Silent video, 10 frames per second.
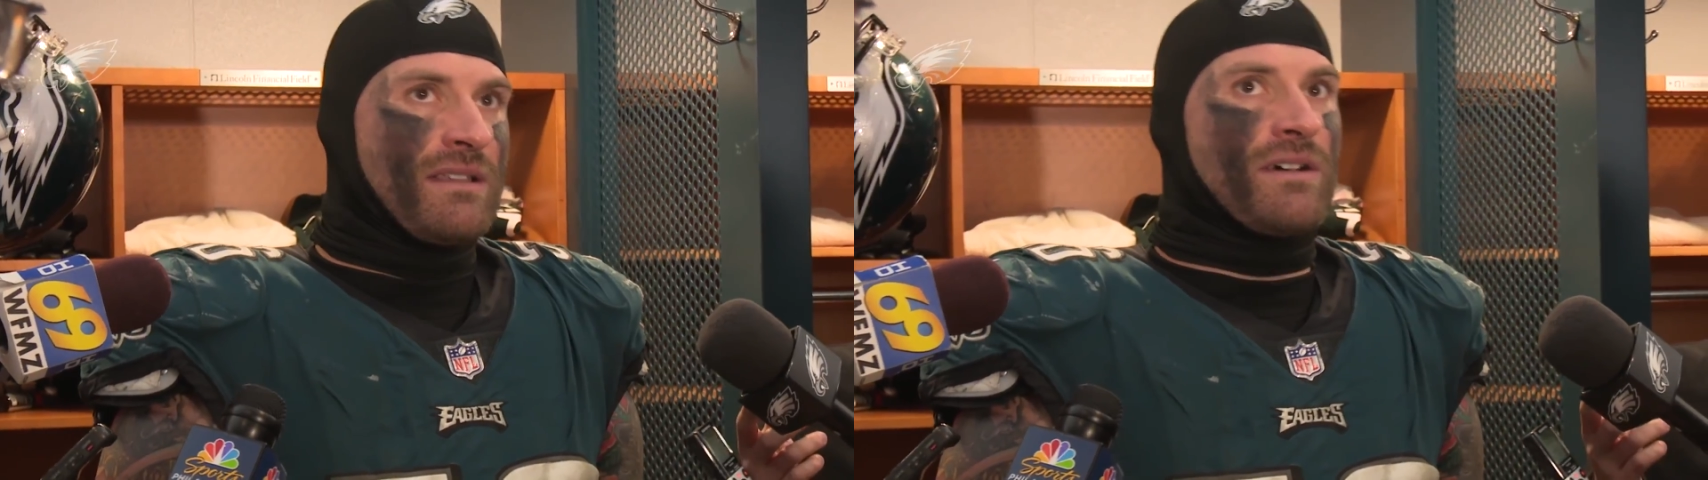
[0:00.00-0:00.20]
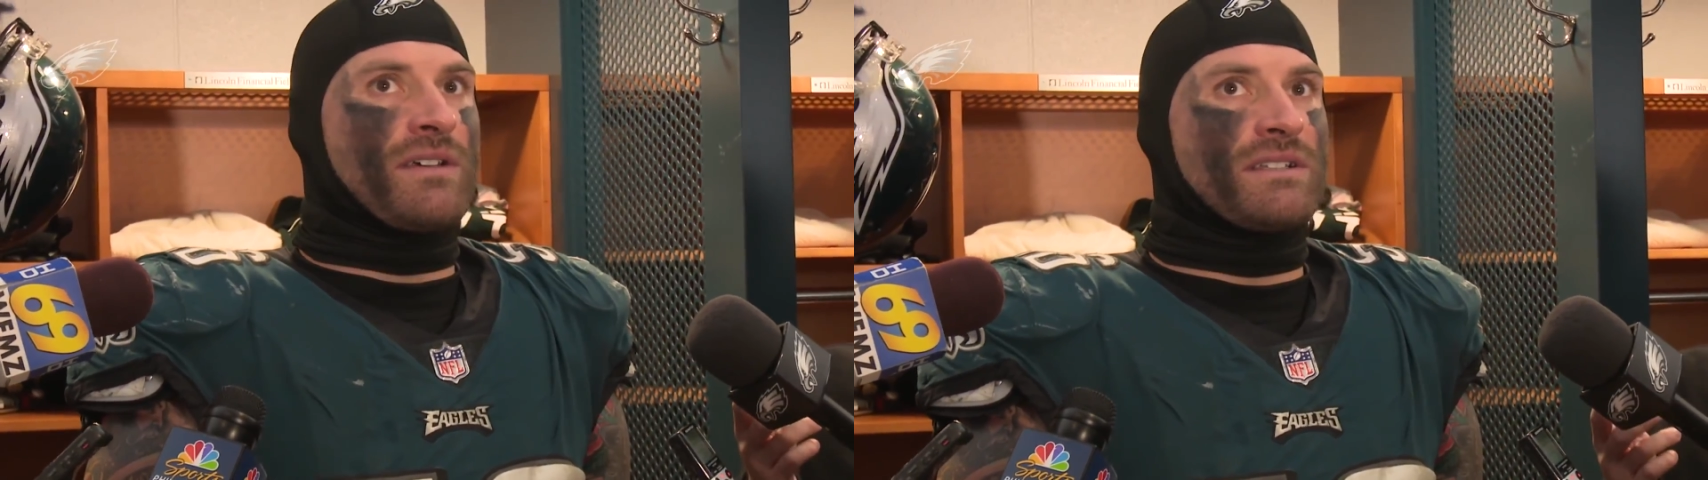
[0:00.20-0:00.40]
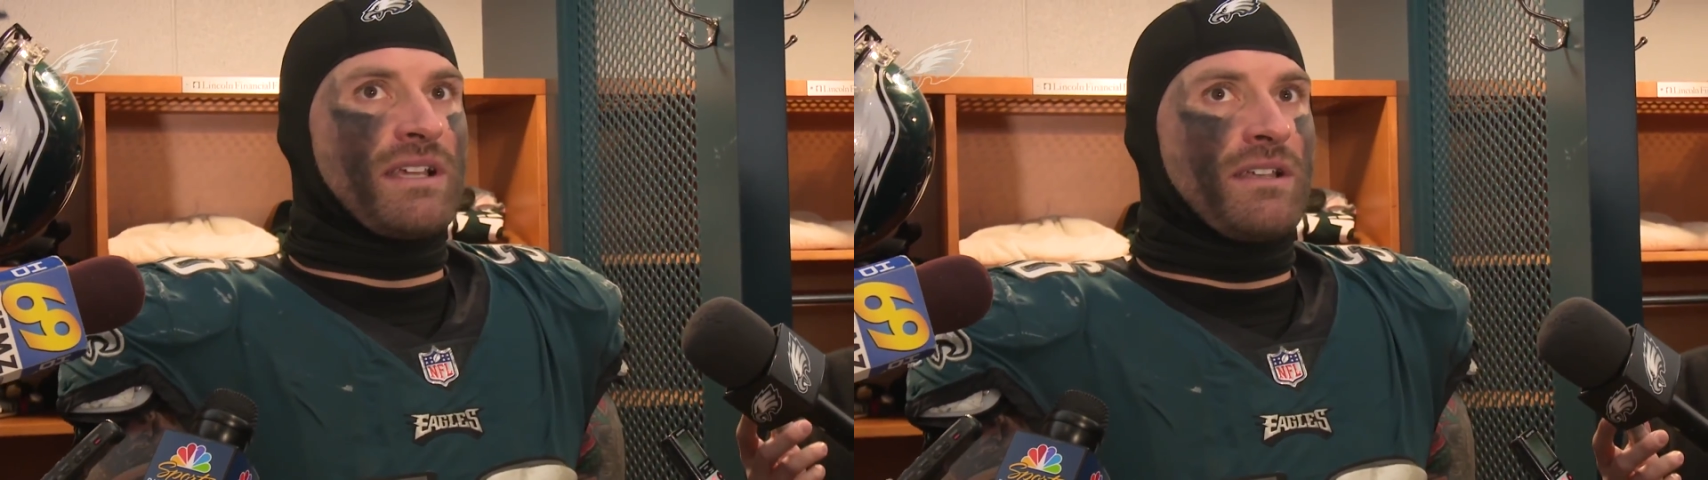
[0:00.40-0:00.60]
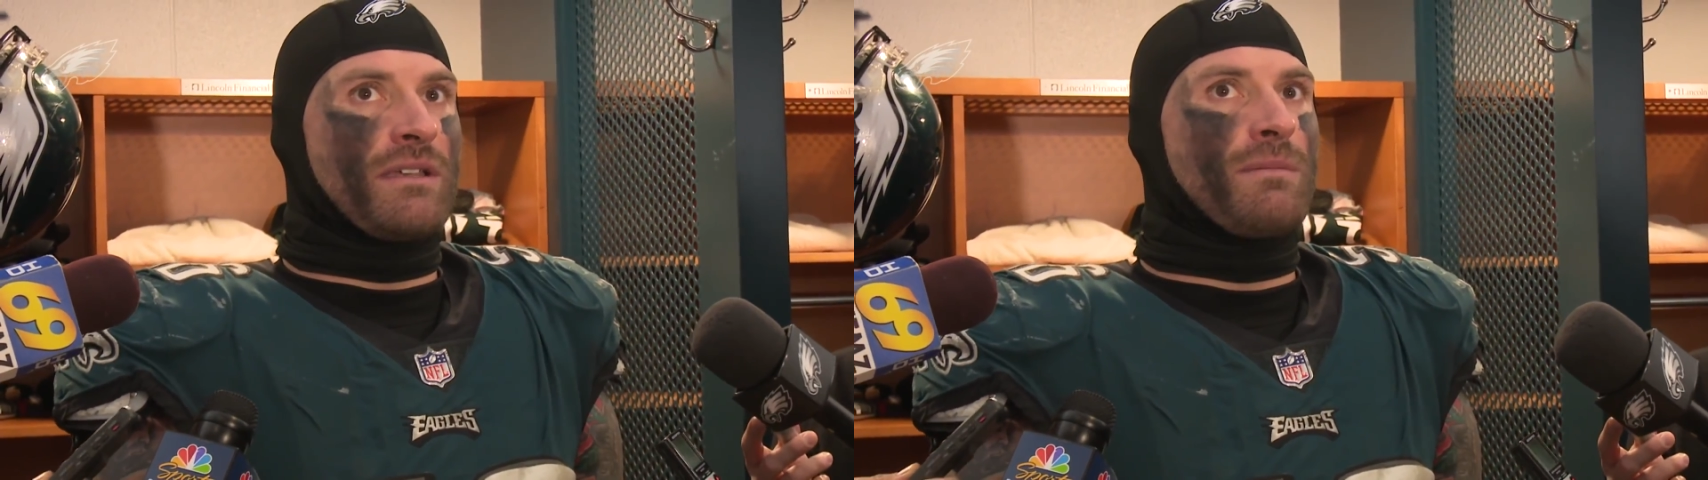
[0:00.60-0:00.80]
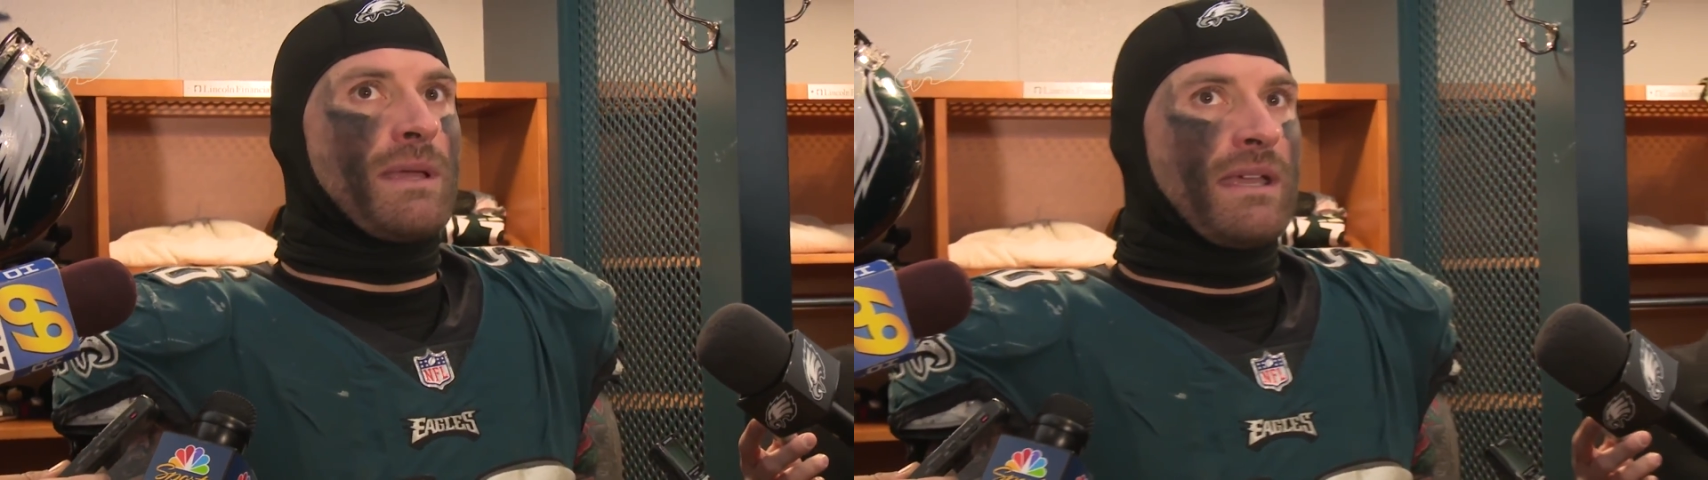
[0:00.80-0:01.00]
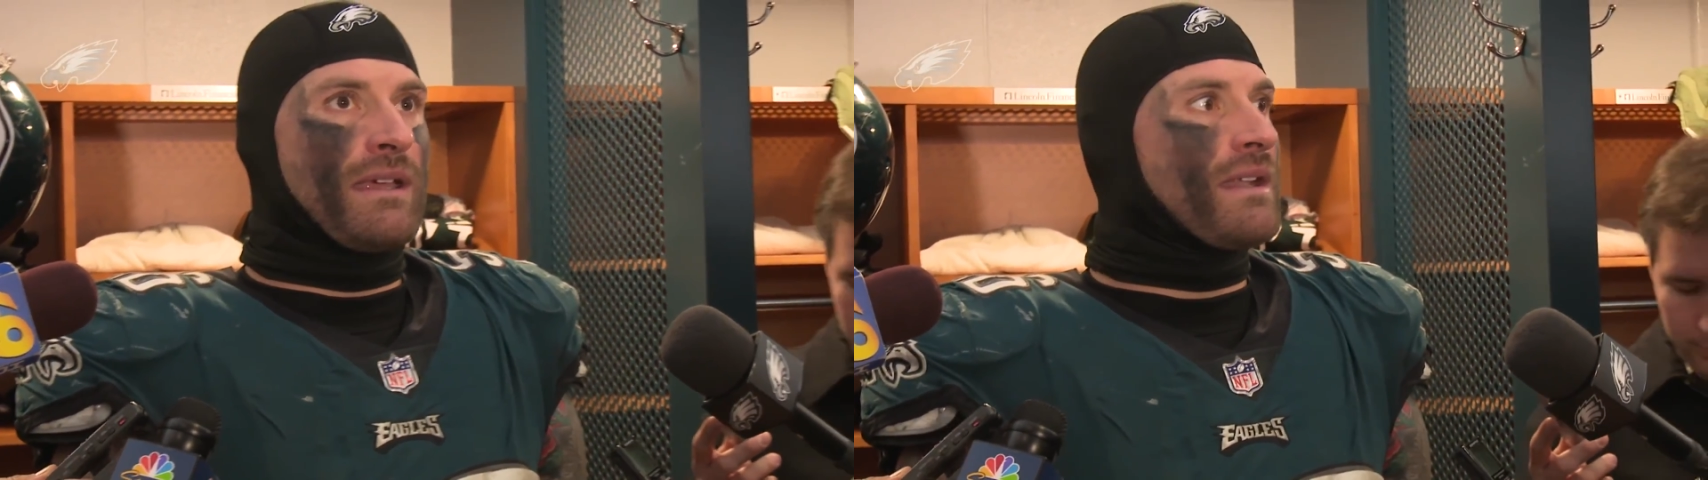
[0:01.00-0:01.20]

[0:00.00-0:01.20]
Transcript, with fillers: They'll continue to be